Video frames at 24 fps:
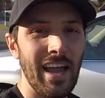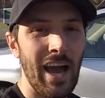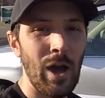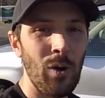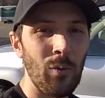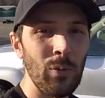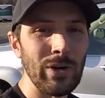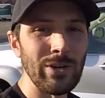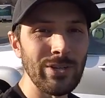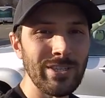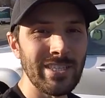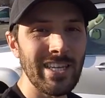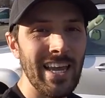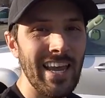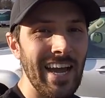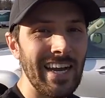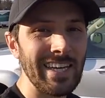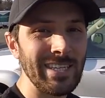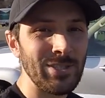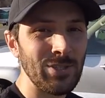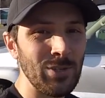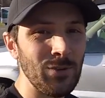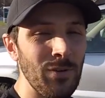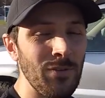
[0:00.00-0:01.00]
I will say, I
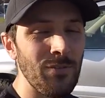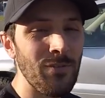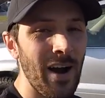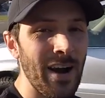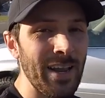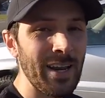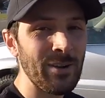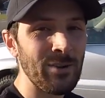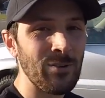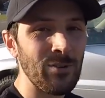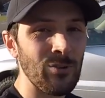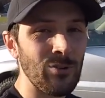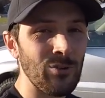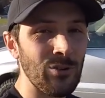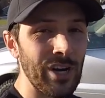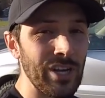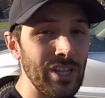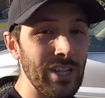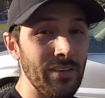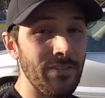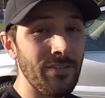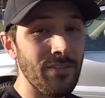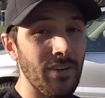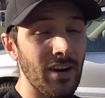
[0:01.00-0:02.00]
do find it
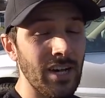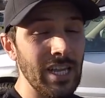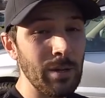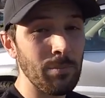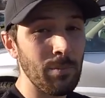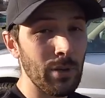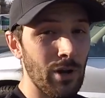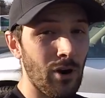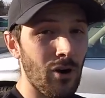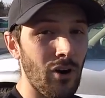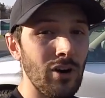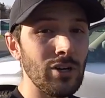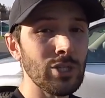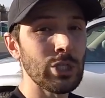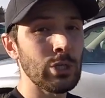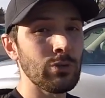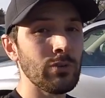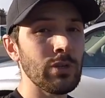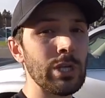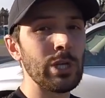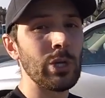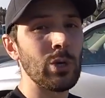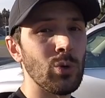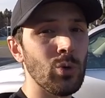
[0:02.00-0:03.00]
really funny, but also
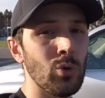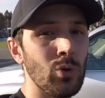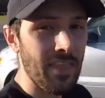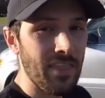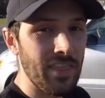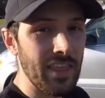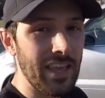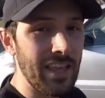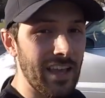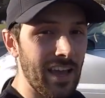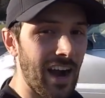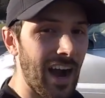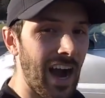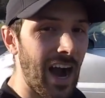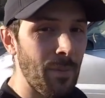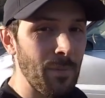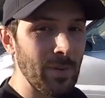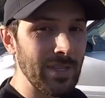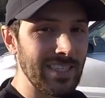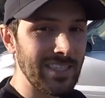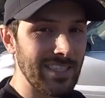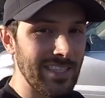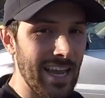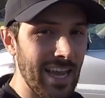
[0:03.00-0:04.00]
really cool, the
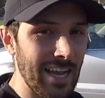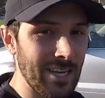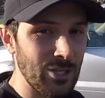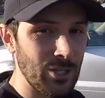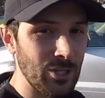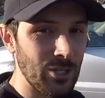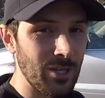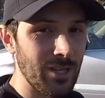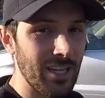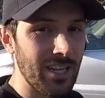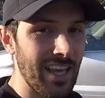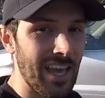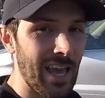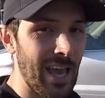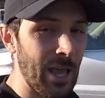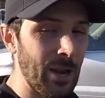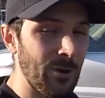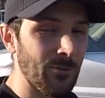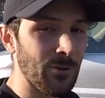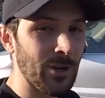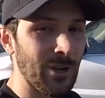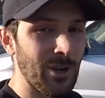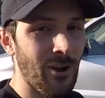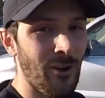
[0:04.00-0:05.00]
comment section
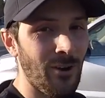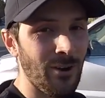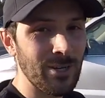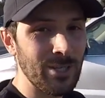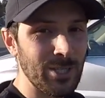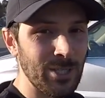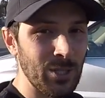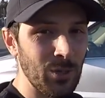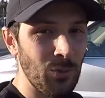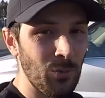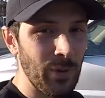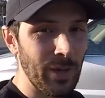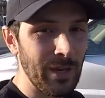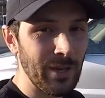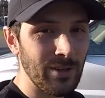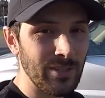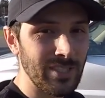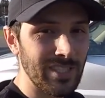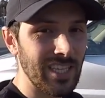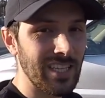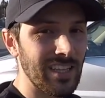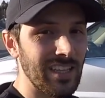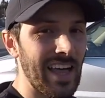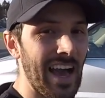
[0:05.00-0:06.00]
in regards to the wheels
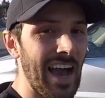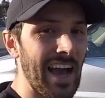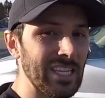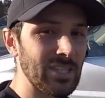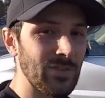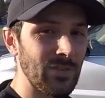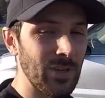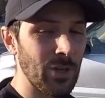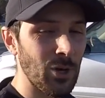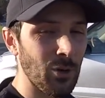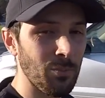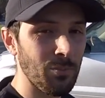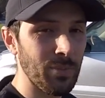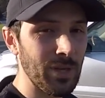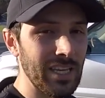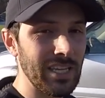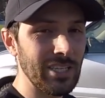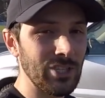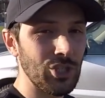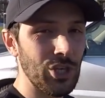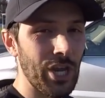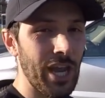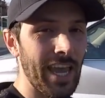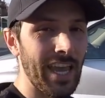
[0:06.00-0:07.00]
in the last video being
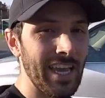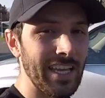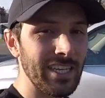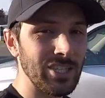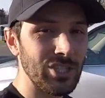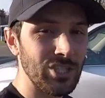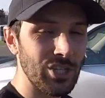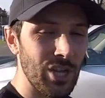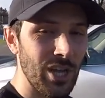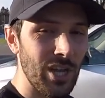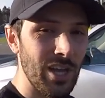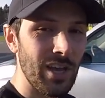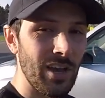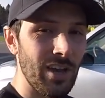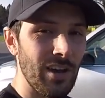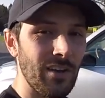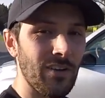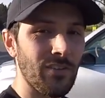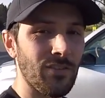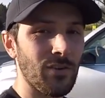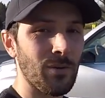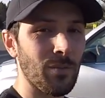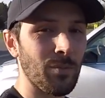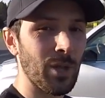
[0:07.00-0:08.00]
changed
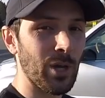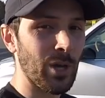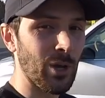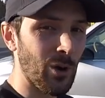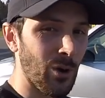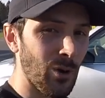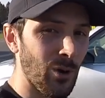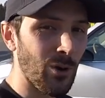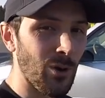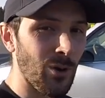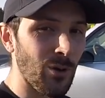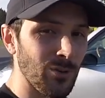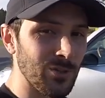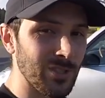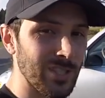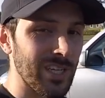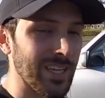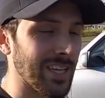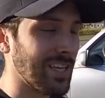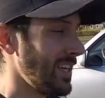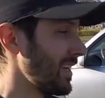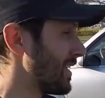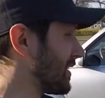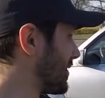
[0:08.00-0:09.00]
from the gold
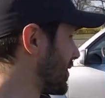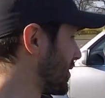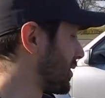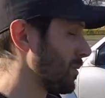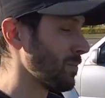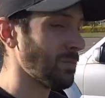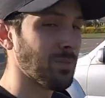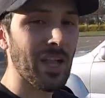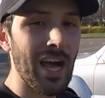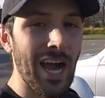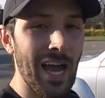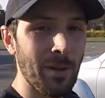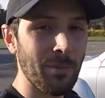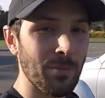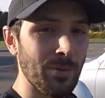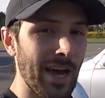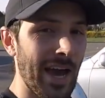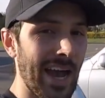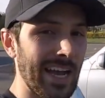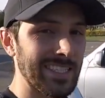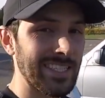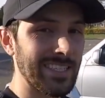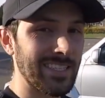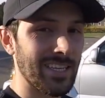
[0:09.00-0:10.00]
to the black
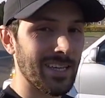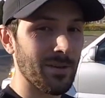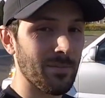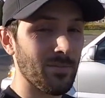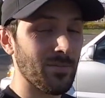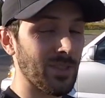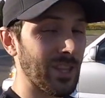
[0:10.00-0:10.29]
plastic dip.